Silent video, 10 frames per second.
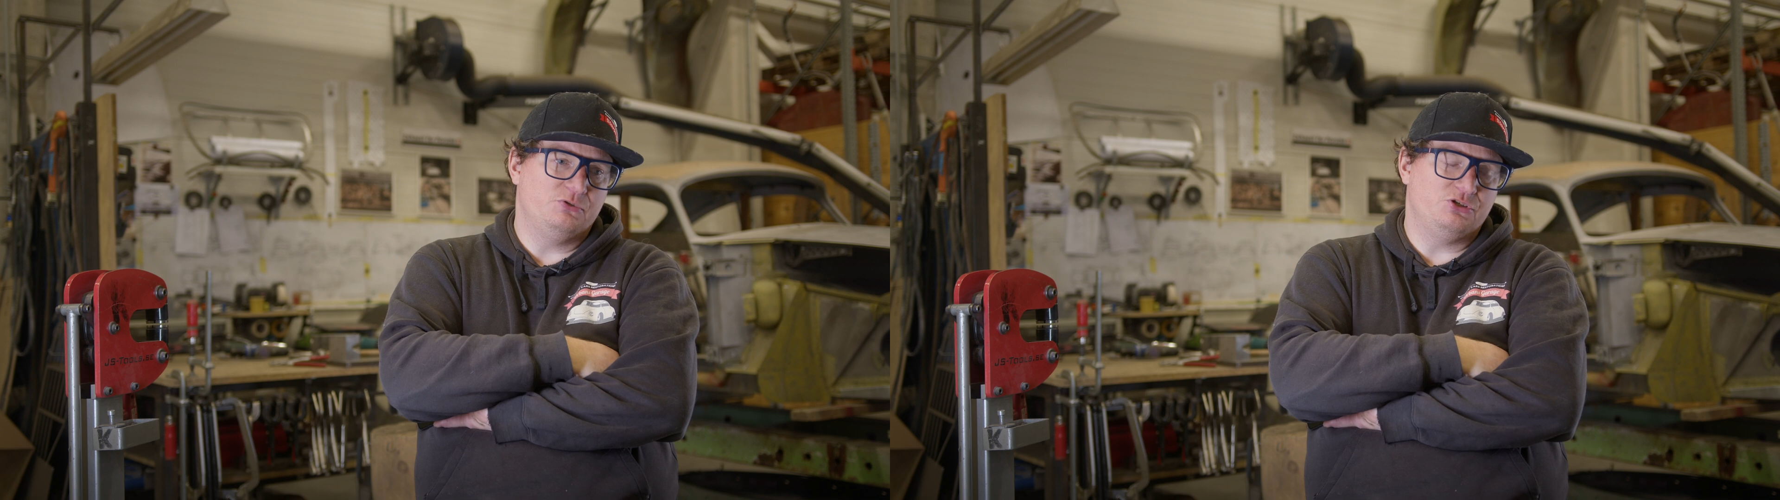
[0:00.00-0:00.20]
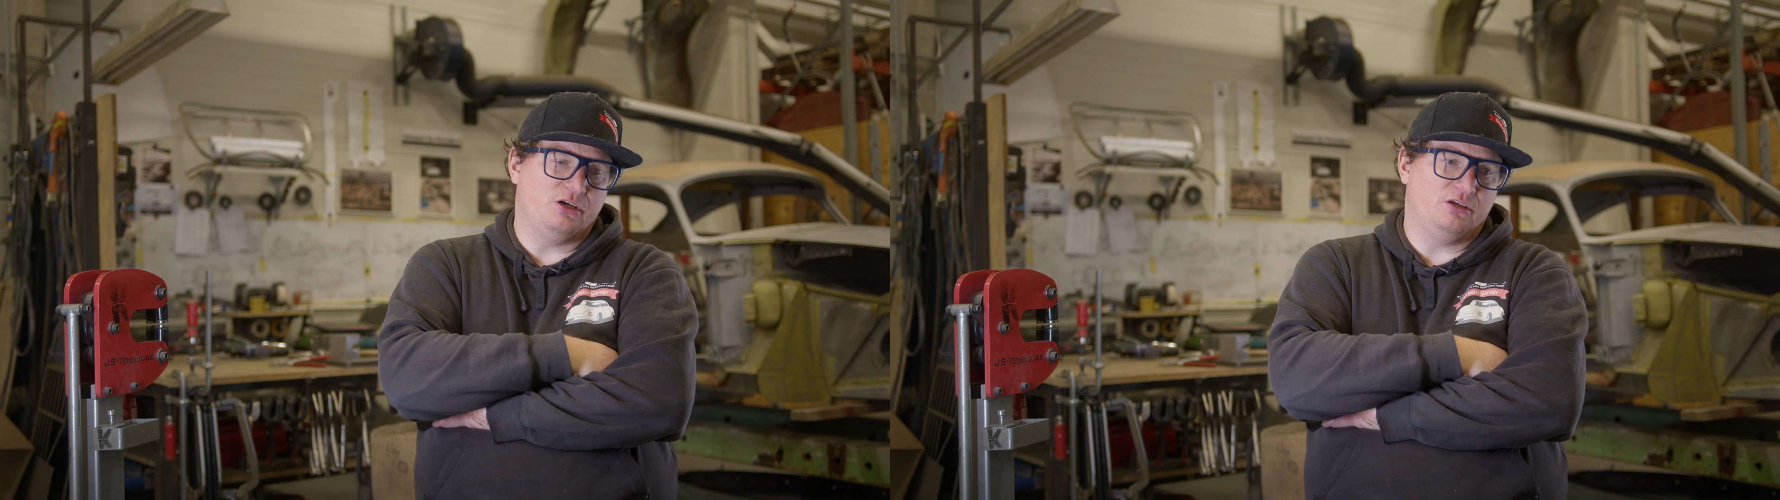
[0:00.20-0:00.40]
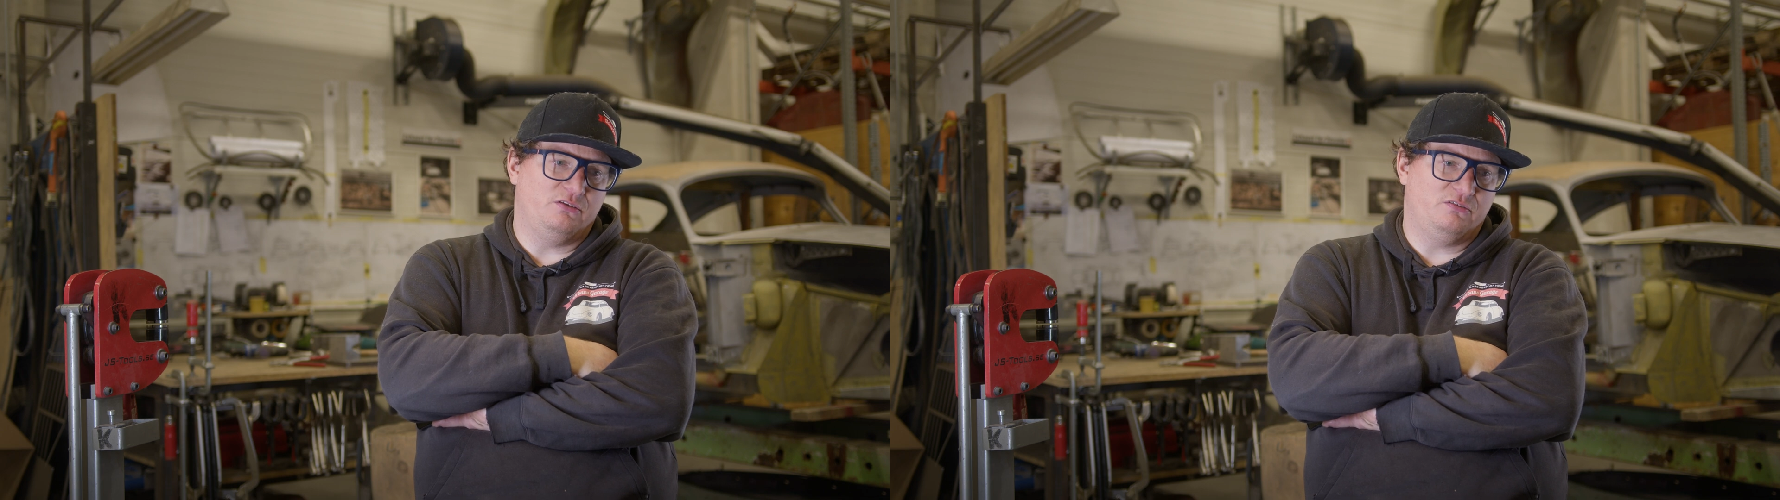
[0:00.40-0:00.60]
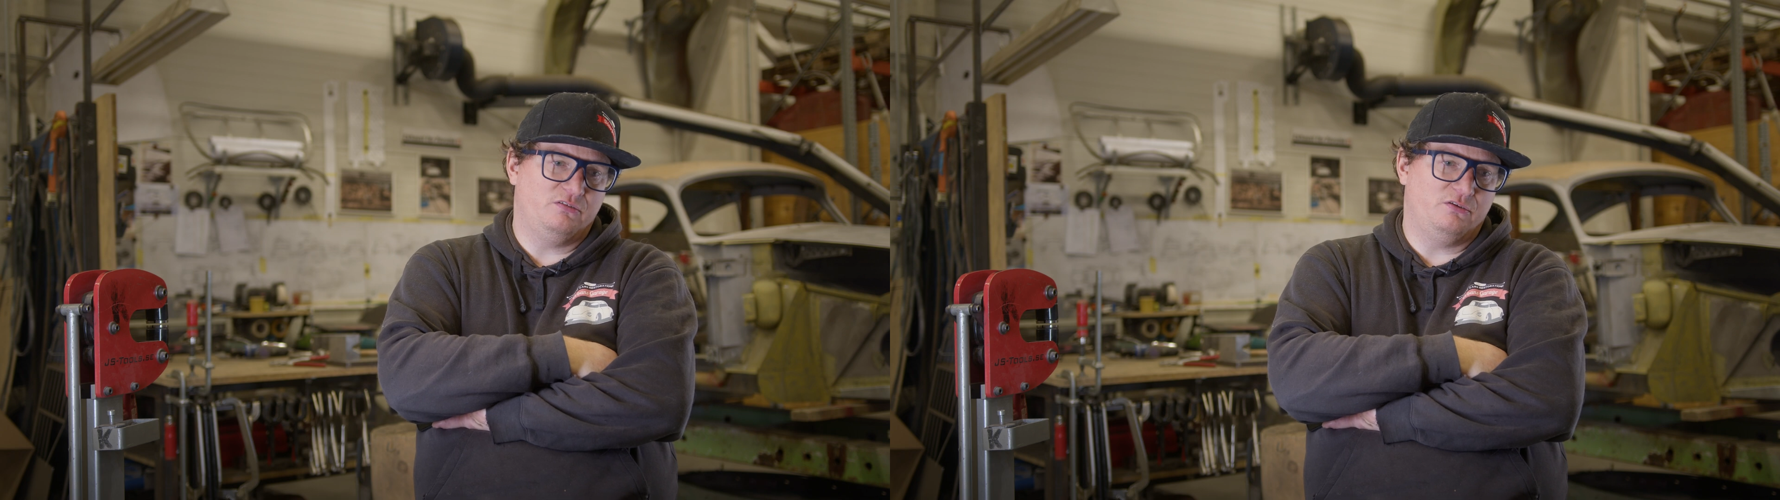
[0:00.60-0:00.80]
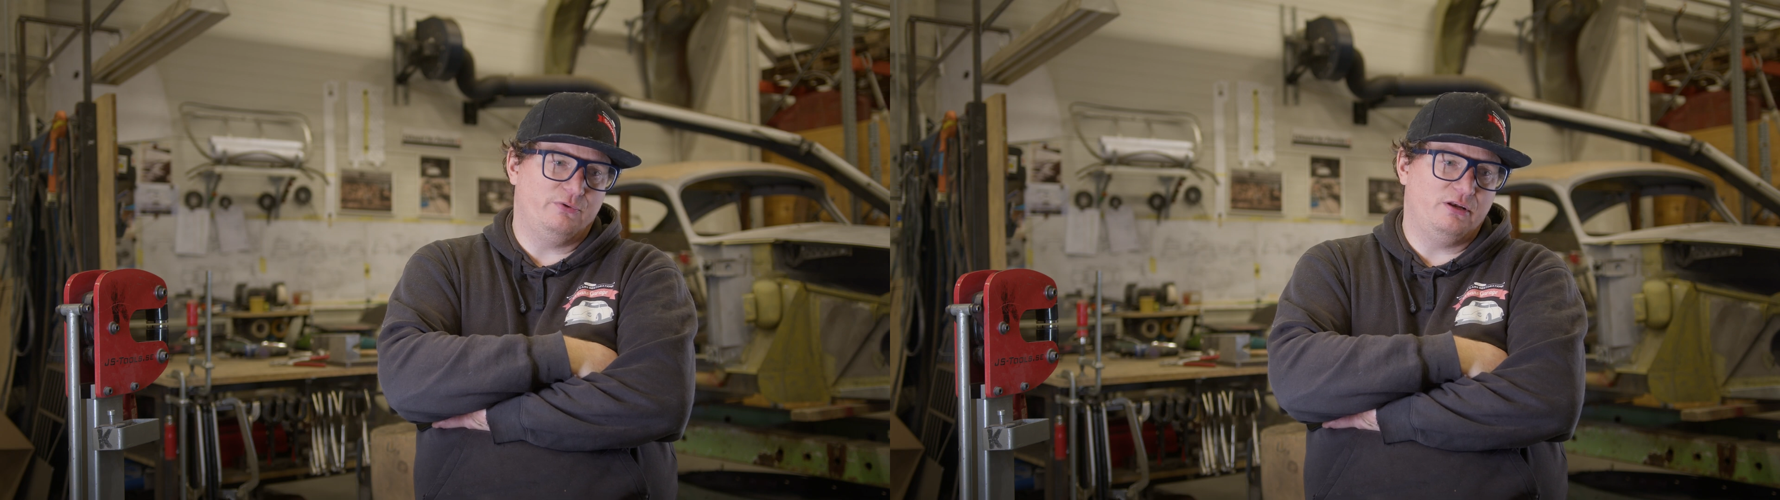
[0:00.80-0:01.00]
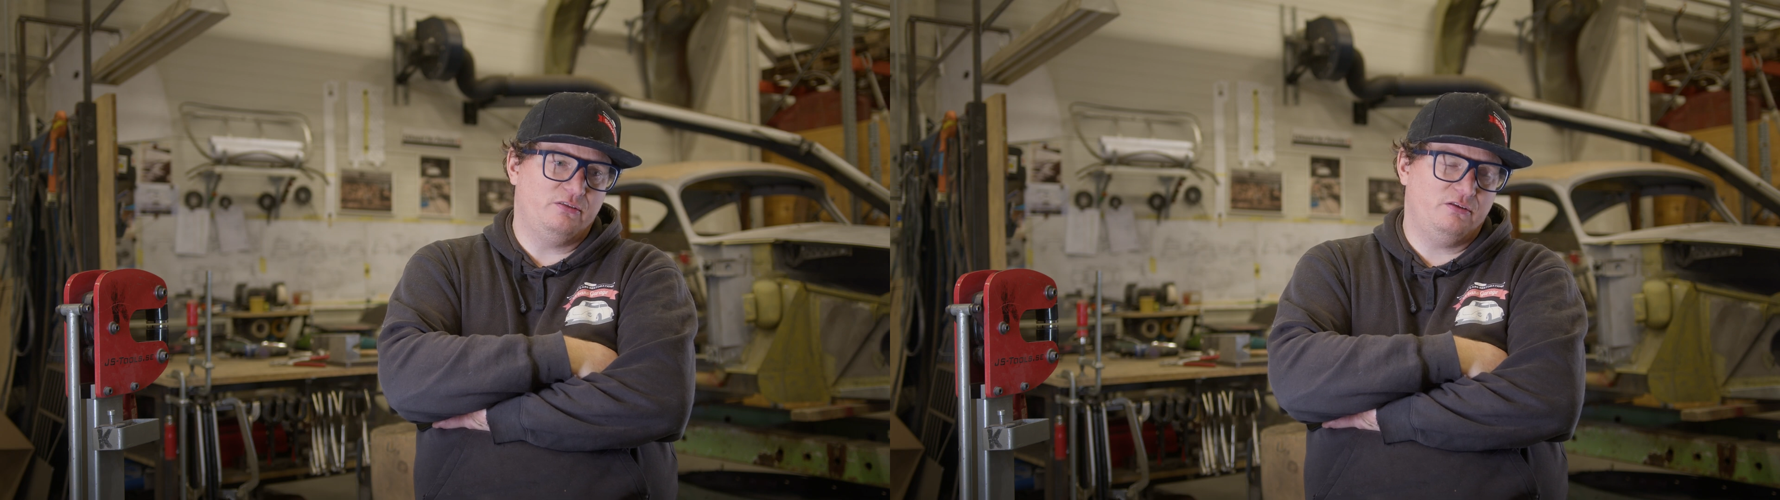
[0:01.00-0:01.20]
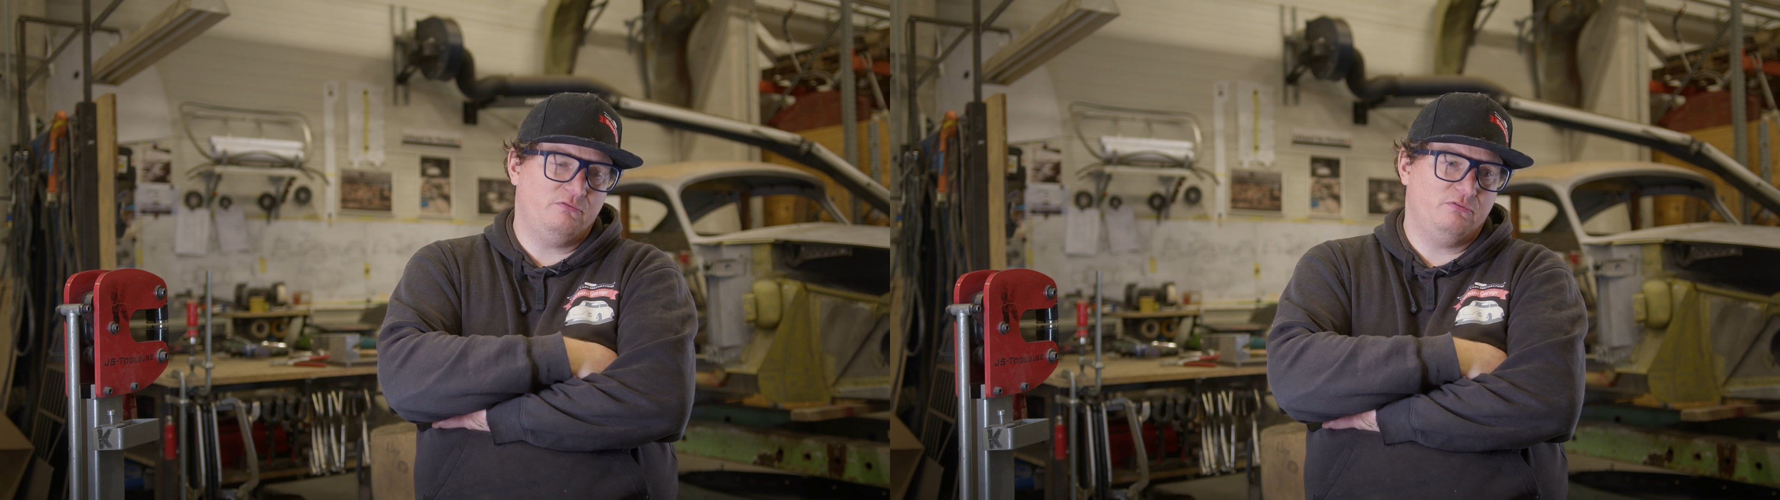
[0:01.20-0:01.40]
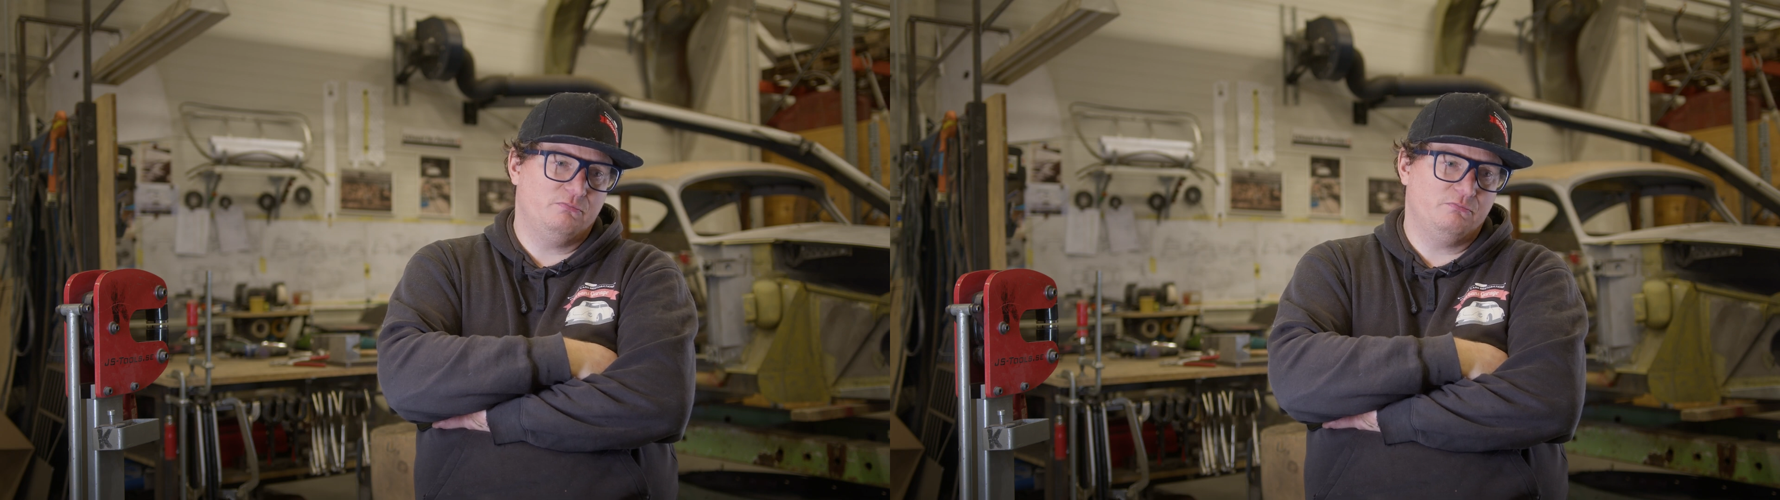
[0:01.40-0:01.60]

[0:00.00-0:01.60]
Jackie's relative.